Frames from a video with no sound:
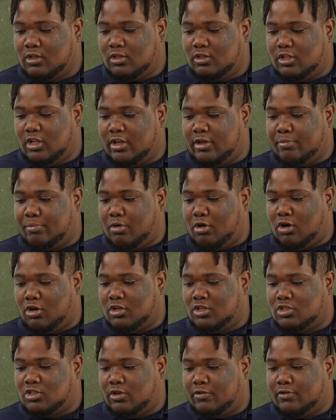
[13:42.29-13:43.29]
the
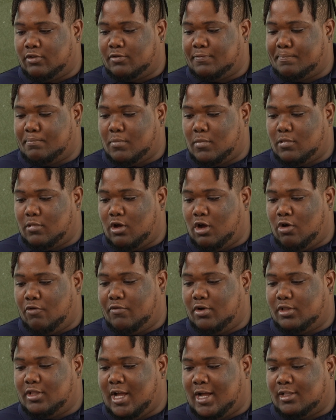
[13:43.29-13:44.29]
importance of
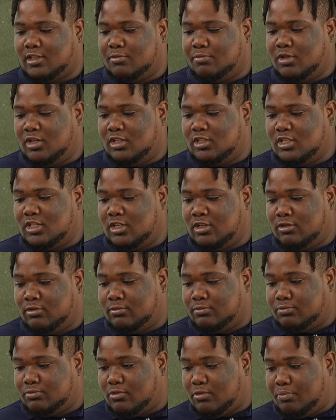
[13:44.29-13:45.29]
adaptability,
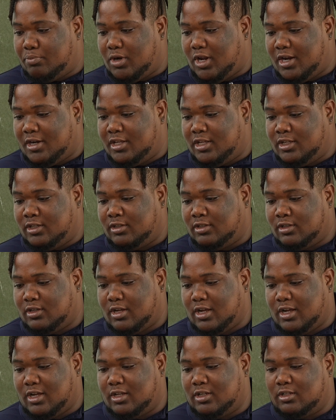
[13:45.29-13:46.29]
planning,
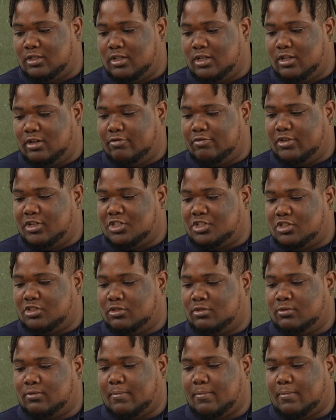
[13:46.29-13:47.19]
and innovation.